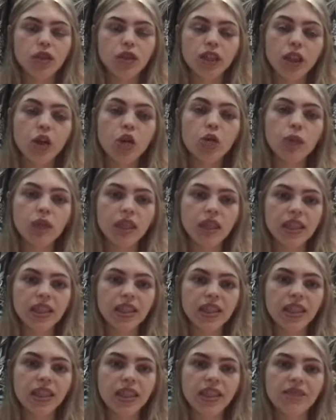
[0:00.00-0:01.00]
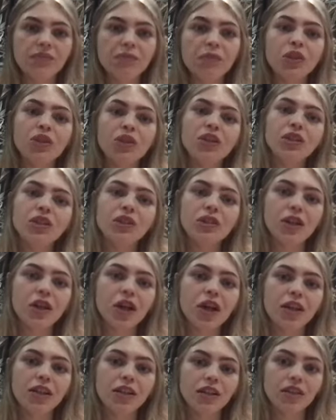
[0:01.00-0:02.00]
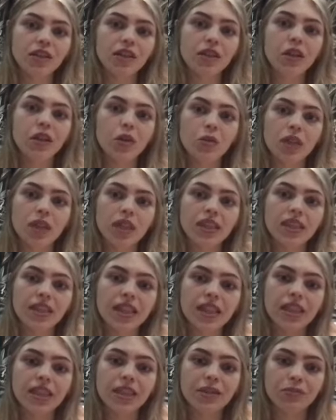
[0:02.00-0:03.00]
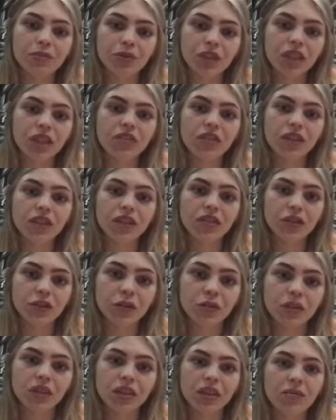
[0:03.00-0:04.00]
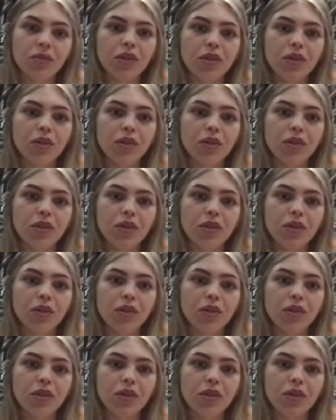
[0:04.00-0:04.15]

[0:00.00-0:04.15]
The opening scene, because I'd done the opening scene in the previous film with him.